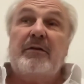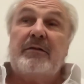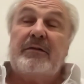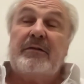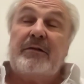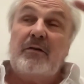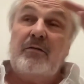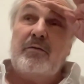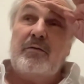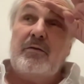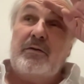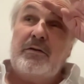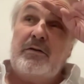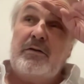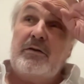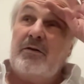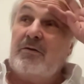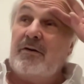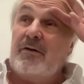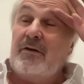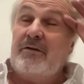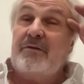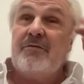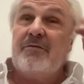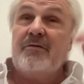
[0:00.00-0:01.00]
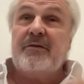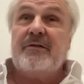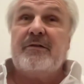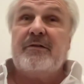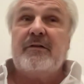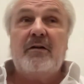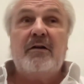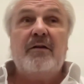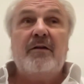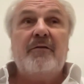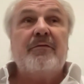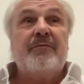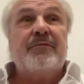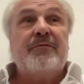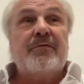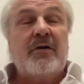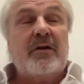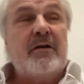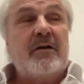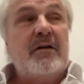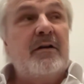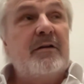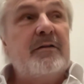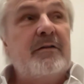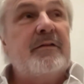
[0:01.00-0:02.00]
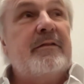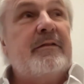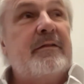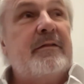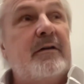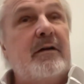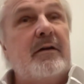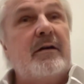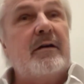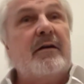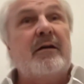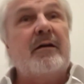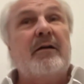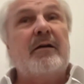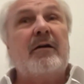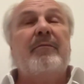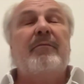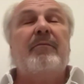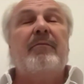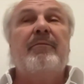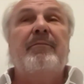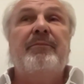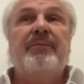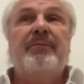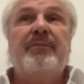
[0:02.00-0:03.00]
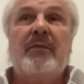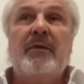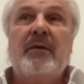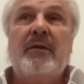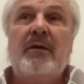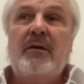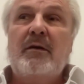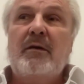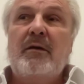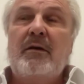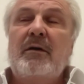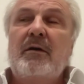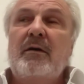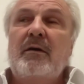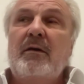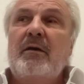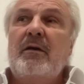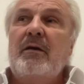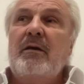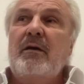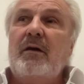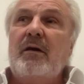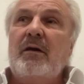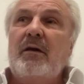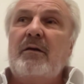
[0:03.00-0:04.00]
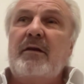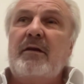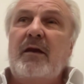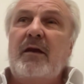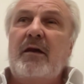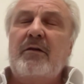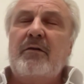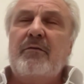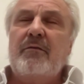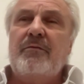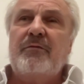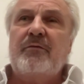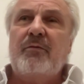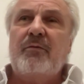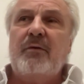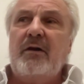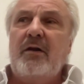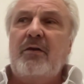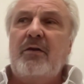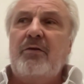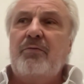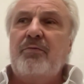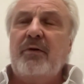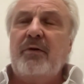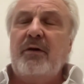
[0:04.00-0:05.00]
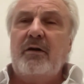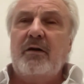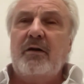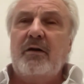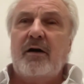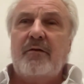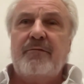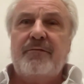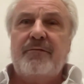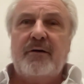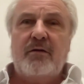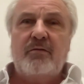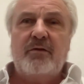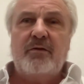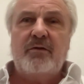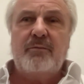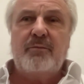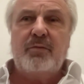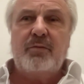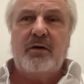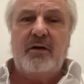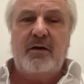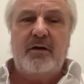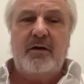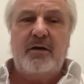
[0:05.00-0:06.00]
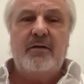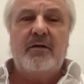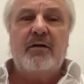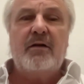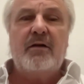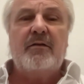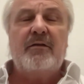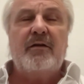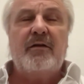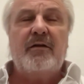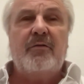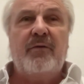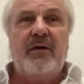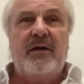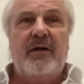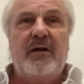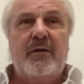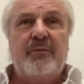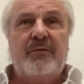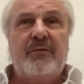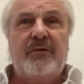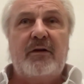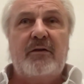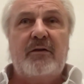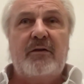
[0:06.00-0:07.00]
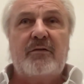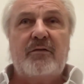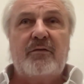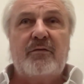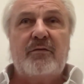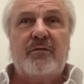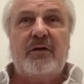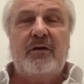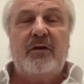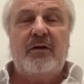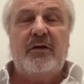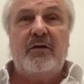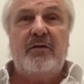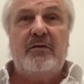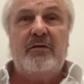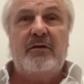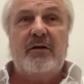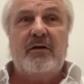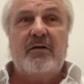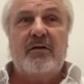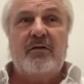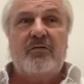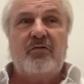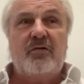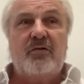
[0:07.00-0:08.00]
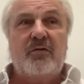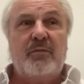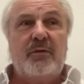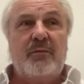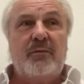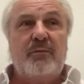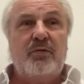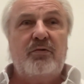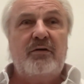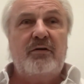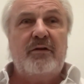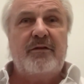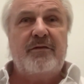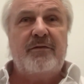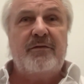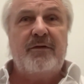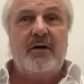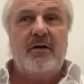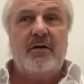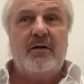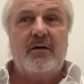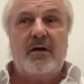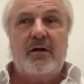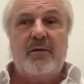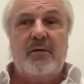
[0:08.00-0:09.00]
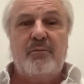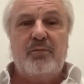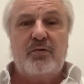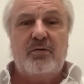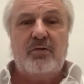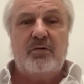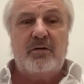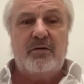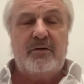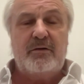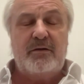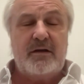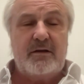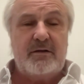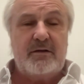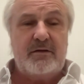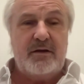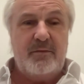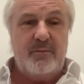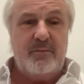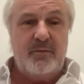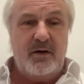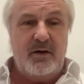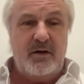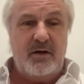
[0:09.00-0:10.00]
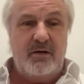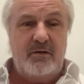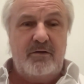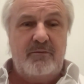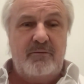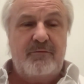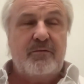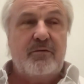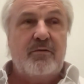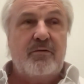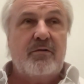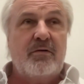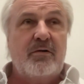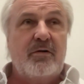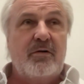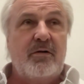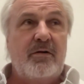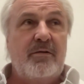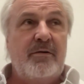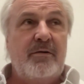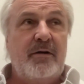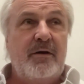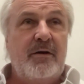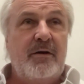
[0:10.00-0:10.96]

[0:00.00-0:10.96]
so, interestingly, for kids, at the end of 23, I found in Berlin at the rehab center of the German Bundeswehr a booklet that they made for